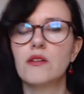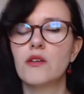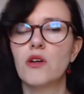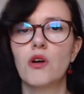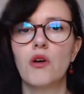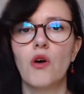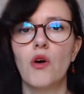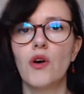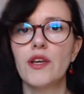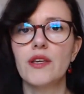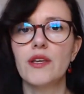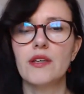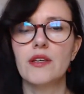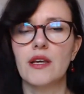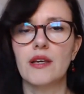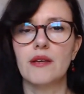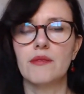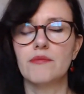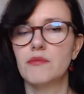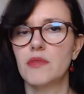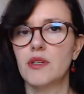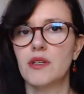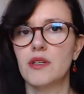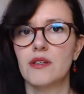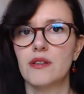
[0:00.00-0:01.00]

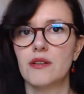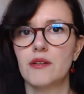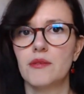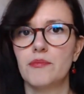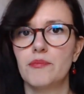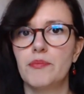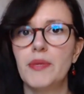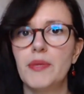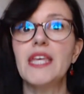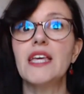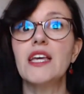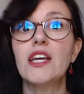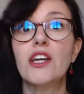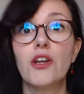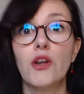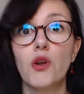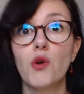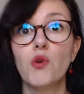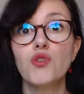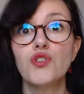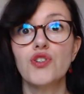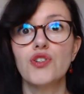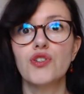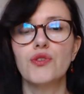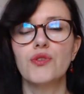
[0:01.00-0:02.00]
going, being
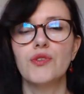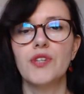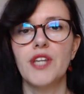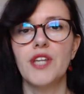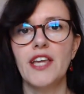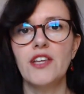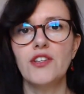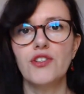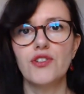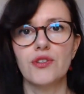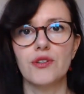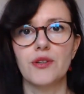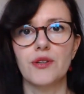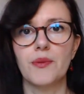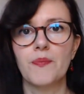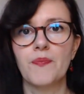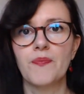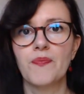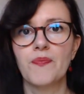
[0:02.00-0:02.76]
closer to nature.